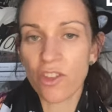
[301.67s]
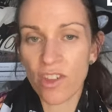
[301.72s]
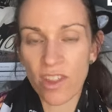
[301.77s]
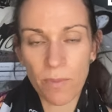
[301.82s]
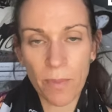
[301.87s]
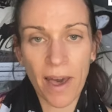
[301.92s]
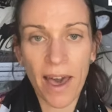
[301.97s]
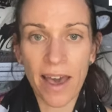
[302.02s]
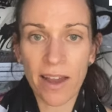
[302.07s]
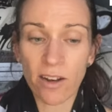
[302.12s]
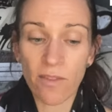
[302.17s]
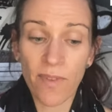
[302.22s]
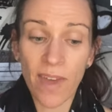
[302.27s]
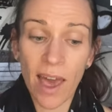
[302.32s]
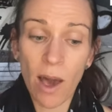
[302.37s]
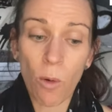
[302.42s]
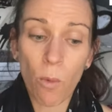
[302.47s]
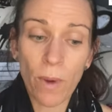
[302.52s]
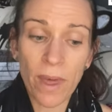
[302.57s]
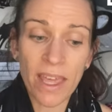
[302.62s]
as part of
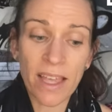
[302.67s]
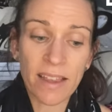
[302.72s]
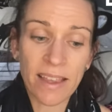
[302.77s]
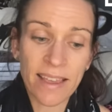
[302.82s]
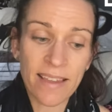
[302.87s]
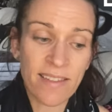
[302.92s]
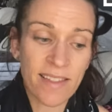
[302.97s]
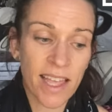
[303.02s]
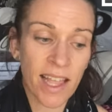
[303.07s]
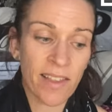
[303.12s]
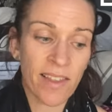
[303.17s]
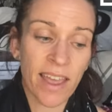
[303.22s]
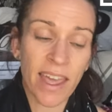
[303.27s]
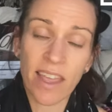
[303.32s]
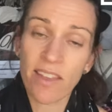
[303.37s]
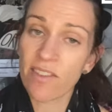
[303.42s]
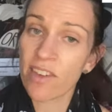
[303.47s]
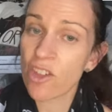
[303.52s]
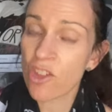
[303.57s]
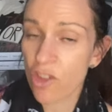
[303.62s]
our weekly Sunday
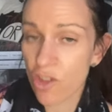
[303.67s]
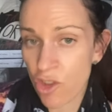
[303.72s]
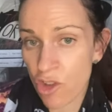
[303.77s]
edition